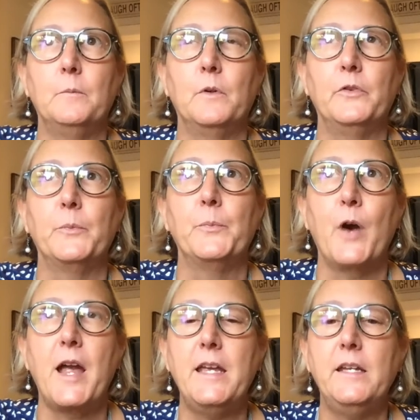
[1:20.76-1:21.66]
was a
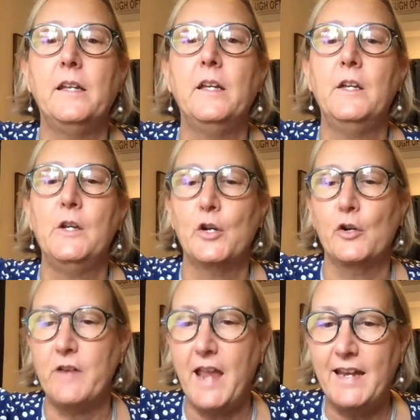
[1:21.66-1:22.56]
bright,
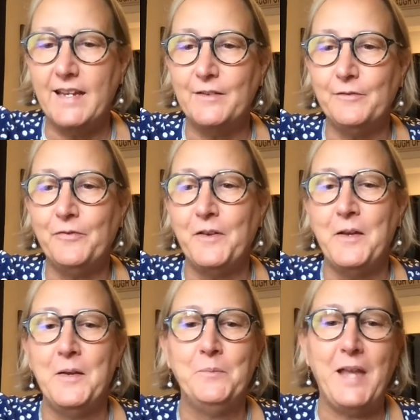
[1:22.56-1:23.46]
creative
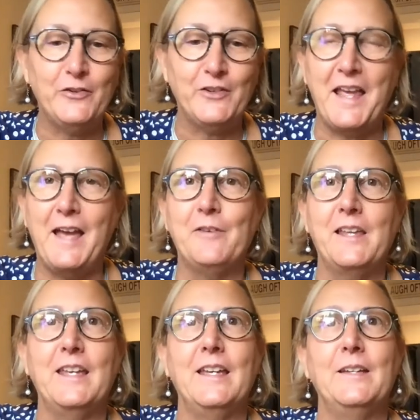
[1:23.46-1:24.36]
patient
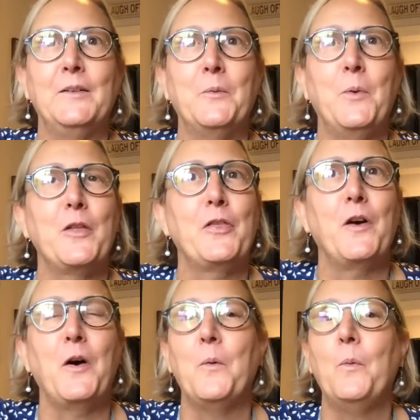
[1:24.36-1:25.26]
advocate with
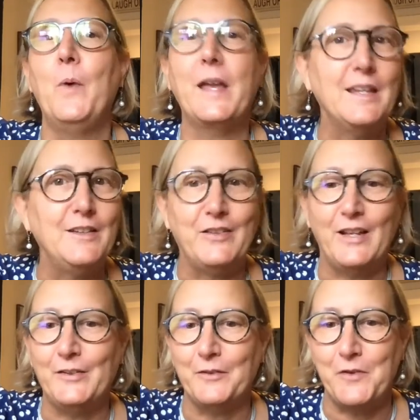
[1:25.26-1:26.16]
a wicked
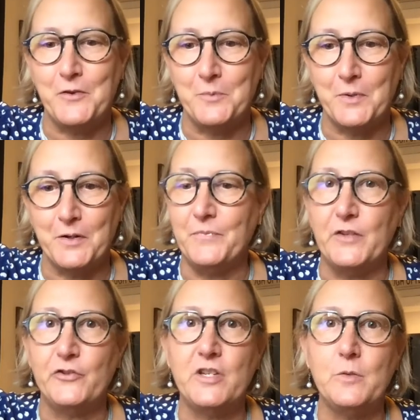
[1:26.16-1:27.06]
sense of humor.
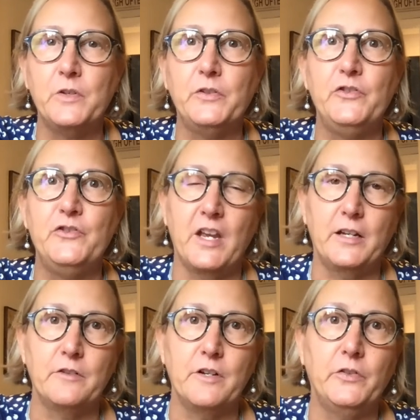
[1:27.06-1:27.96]
She was
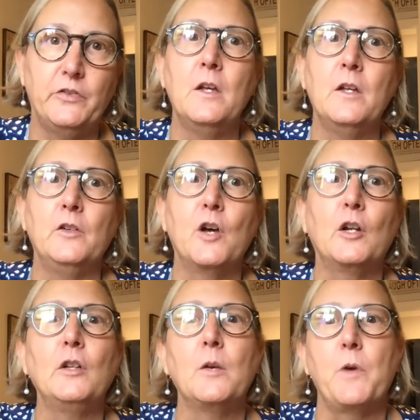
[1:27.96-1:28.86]
generous not
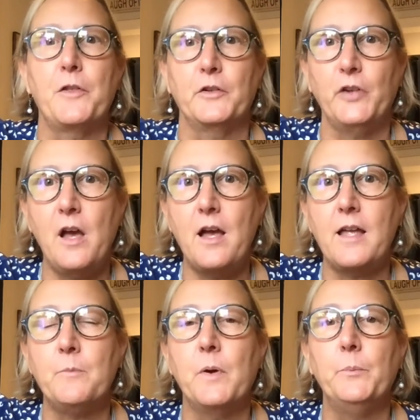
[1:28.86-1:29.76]
only with her
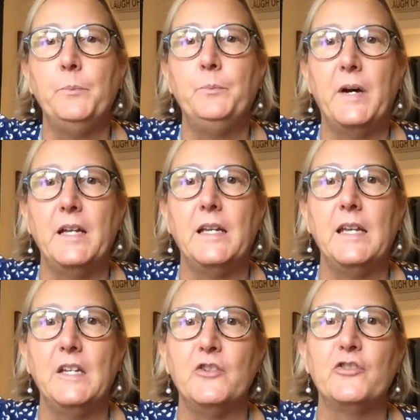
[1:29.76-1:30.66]
time, but
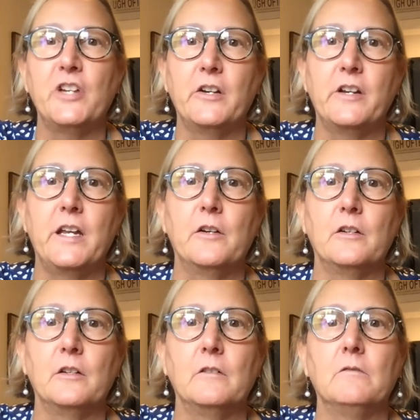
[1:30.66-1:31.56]
in sharing
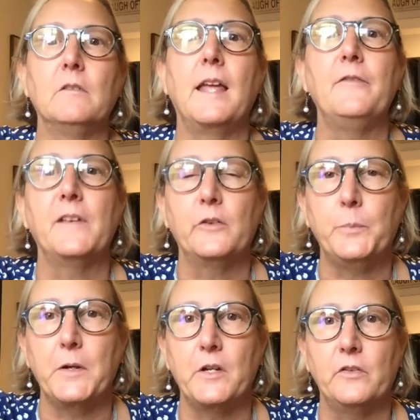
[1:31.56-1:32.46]
her life
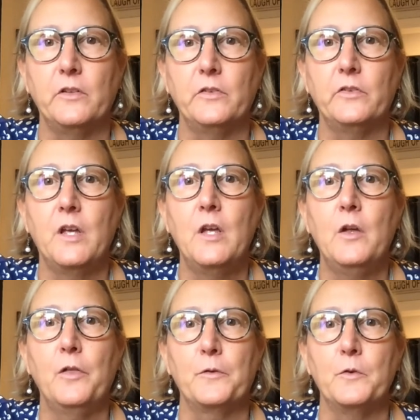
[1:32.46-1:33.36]
experiences
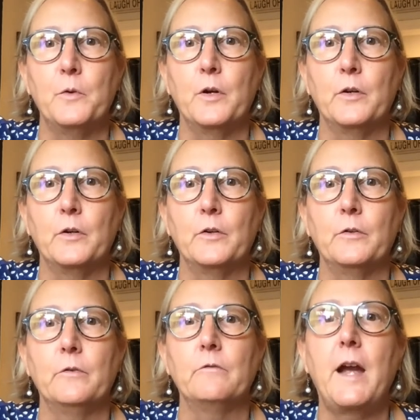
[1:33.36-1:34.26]
through
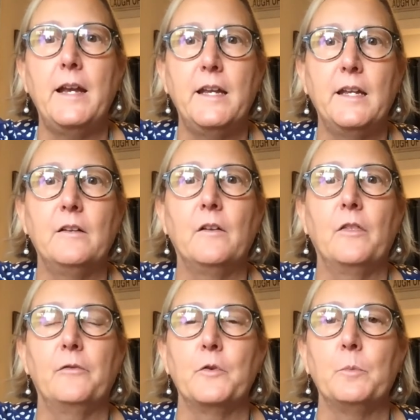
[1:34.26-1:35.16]
her writing,
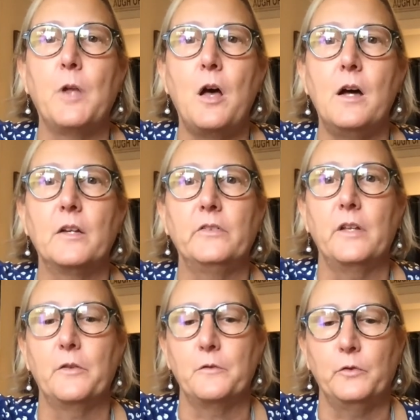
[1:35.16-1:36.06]
through blogs,
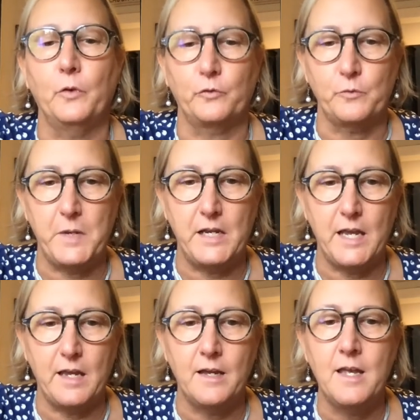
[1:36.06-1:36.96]
and through social
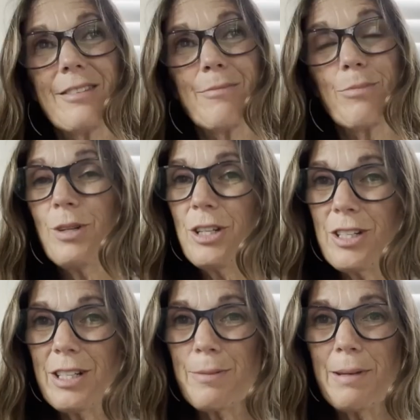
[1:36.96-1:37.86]
media. Boy,
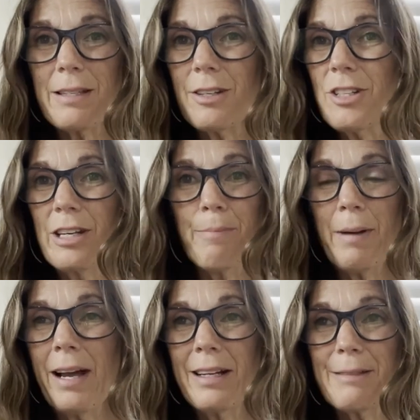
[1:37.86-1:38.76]
she has made such an
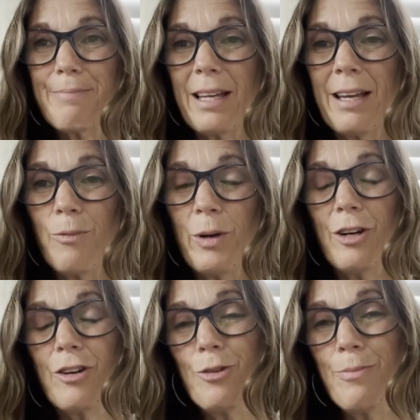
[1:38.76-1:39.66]
impact. And
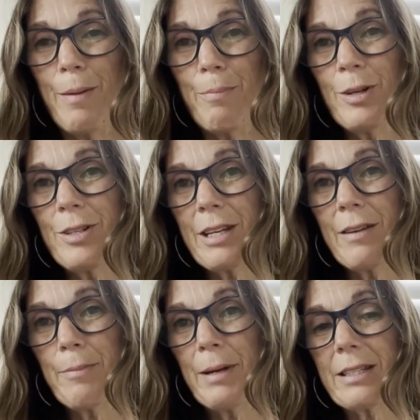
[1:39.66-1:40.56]
we are new members
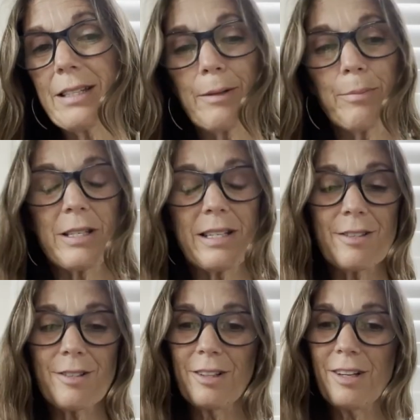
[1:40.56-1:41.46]
of the Metastatic Breast
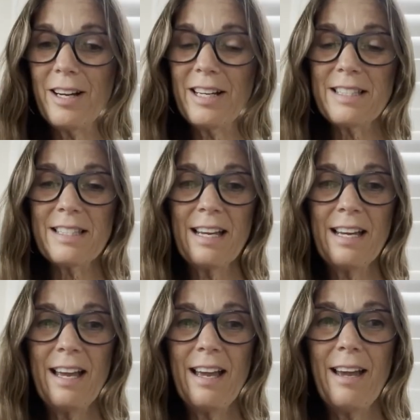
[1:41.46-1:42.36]
Cancer Alliance,
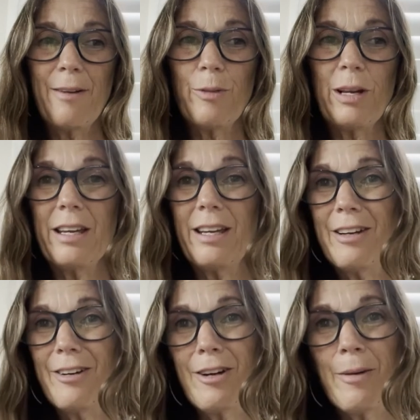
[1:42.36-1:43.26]
and we
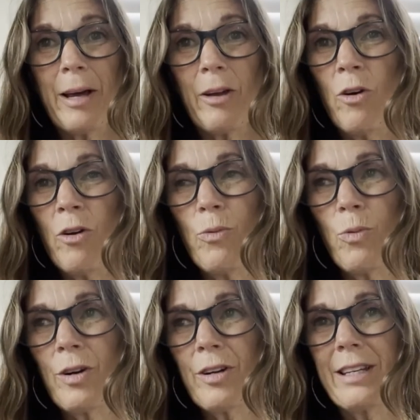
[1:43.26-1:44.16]
hear about all the
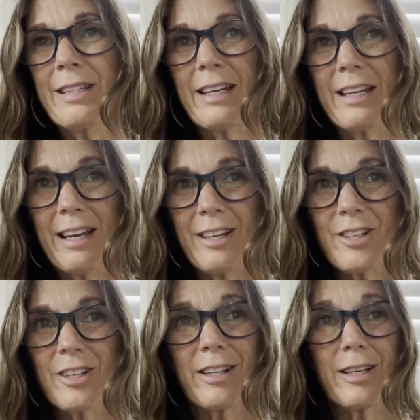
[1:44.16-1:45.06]
work and
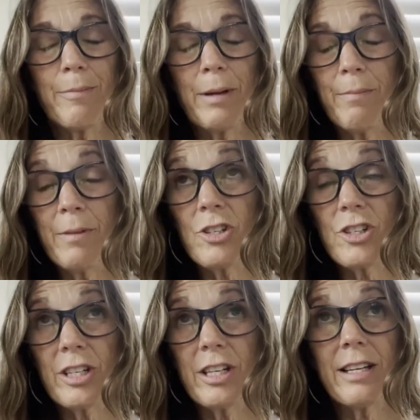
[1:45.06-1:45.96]
dedication and commitment
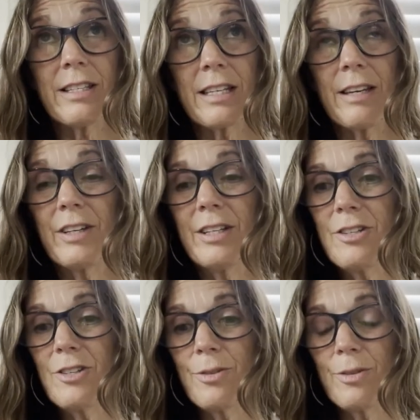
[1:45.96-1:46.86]
she has
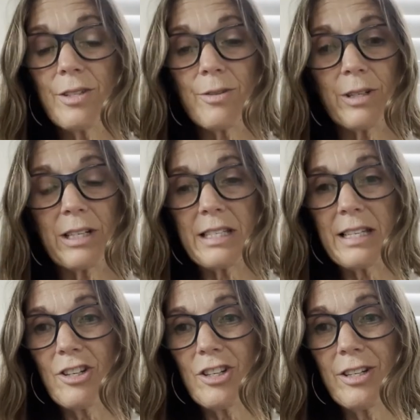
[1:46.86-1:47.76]
given to this
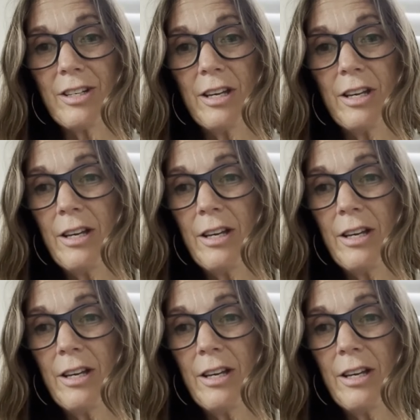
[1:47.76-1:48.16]
organization.